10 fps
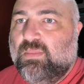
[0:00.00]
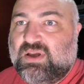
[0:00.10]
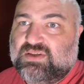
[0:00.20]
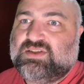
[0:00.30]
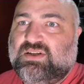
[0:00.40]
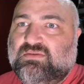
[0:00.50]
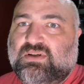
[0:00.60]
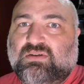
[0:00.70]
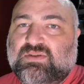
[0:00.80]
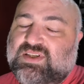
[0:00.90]
Because Stone
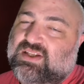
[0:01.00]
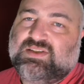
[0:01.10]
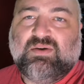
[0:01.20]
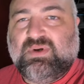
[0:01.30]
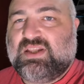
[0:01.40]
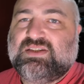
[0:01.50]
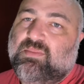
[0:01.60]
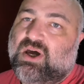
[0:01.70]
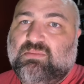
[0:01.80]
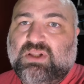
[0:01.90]
Cold said so, and that's the
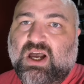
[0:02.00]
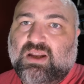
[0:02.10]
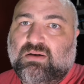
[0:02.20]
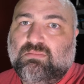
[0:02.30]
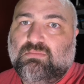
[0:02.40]
bottom line.